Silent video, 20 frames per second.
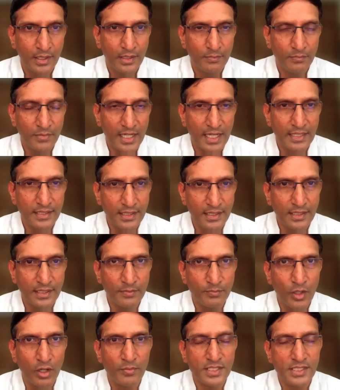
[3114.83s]
But I think
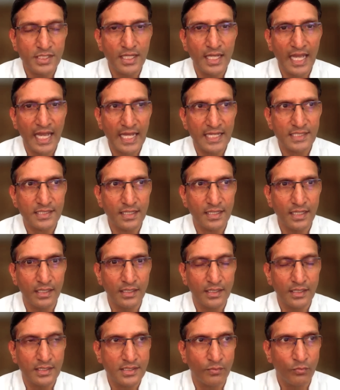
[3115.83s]
diplomacy has
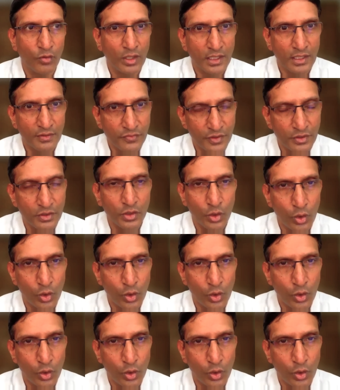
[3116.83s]
a somewhat different